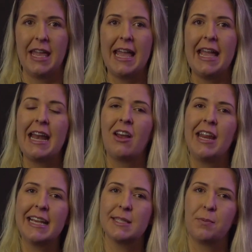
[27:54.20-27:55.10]
In our
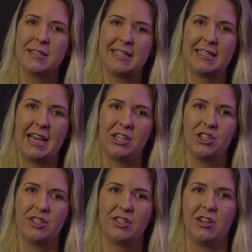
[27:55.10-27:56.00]
next
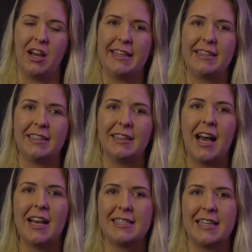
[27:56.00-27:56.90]
presentation tonight, The
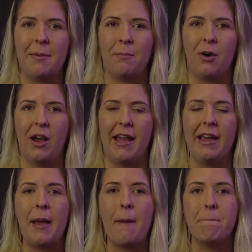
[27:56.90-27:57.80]
Last Empire,
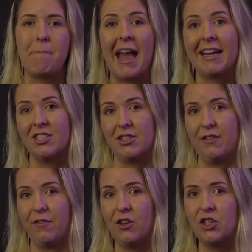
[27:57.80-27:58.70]
Back to the
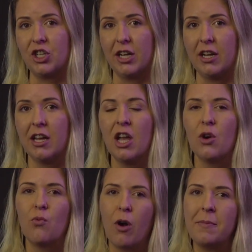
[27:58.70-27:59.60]
Future,
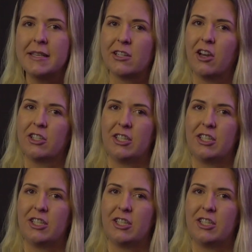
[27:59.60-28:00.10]
Robbie's going to